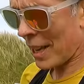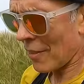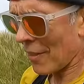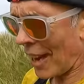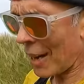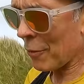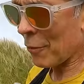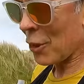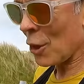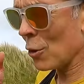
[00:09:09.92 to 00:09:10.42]
week
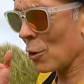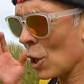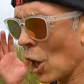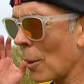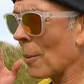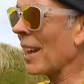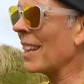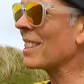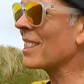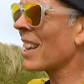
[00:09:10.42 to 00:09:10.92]
I've had a few
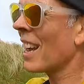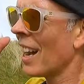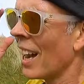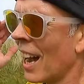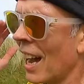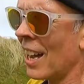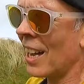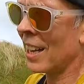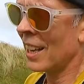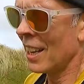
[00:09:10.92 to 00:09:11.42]
comments
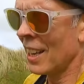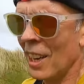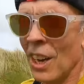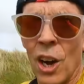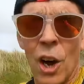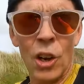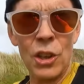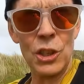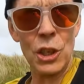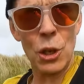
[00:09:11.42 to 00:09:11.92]

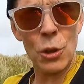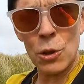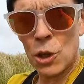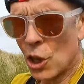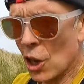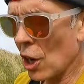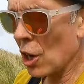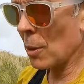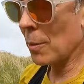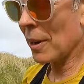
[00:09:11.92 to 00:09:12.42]
on
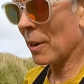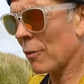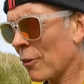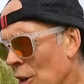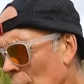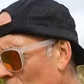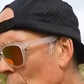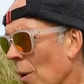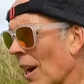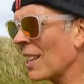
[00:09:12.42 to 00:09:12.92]
YouTube and a
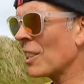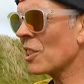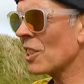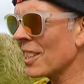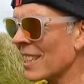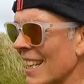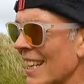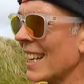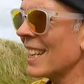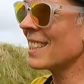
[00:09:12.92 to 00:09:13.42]
few
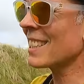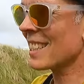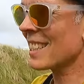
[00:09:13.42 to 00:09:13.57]
questions in